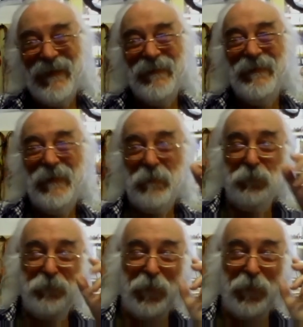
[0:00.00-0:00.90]
the
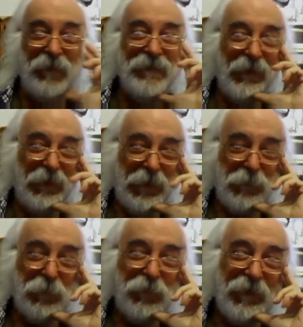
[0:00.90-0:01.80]
amplifier, I
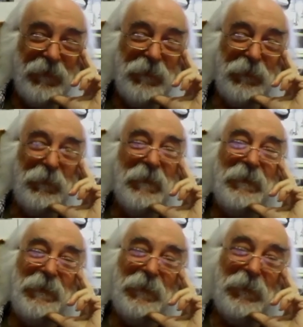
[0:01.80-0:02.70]
will tend to
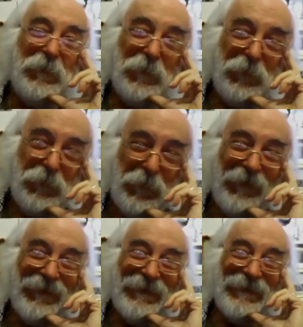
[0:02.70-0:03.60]
hear those
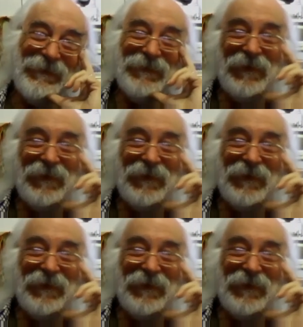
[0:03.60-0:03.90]
qualities.